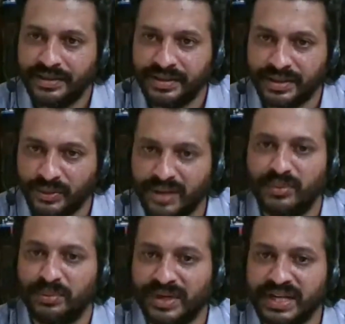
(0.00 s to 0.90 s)
the local
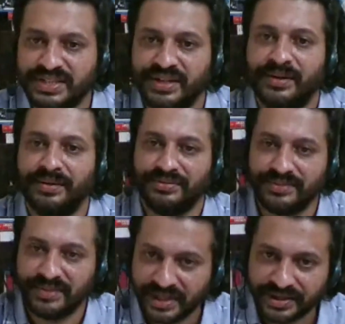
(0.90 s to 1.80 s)
population of
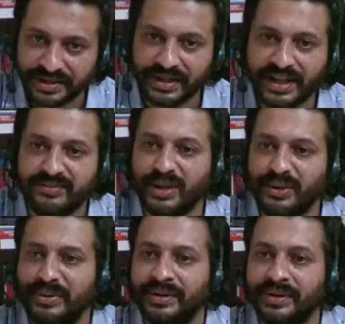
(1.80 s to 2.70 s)
their
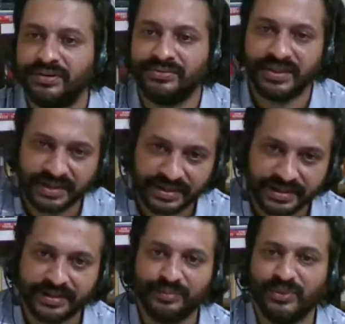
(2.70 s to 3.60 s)
livelihood, of
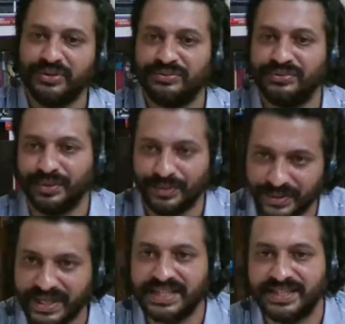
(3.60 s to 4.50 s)
their mode of
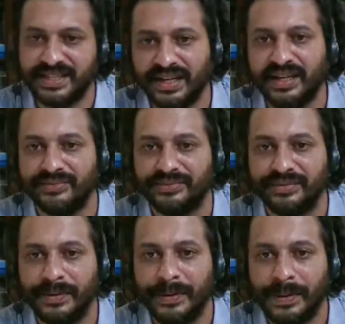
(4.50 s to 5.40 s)
organizing life.
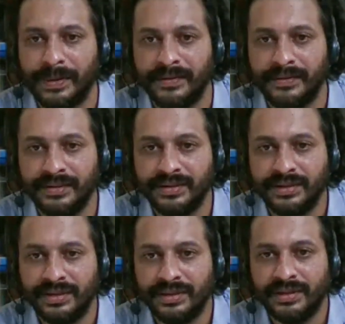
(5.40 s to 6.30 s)

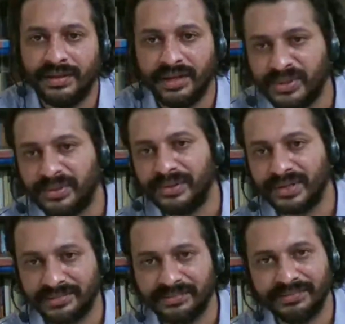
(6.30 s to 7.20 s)
I would call
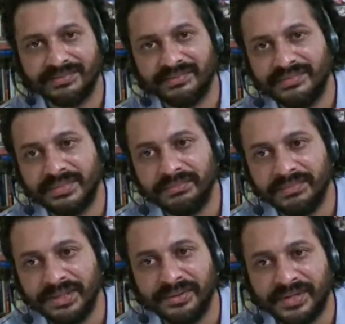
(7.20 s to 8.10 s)
them,
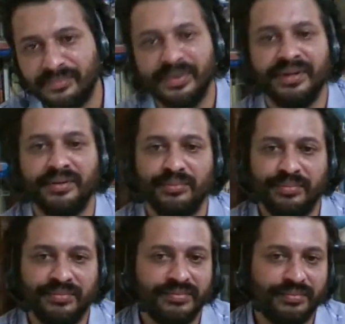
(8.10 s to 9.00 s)
you know, urban
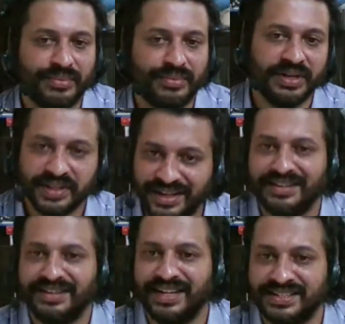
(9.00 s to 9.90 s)

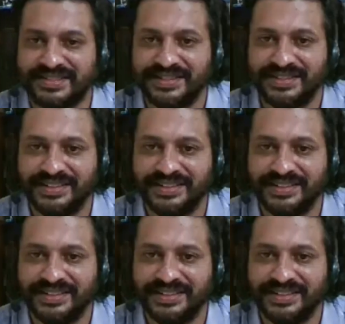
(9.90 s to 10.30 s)
proletarian class.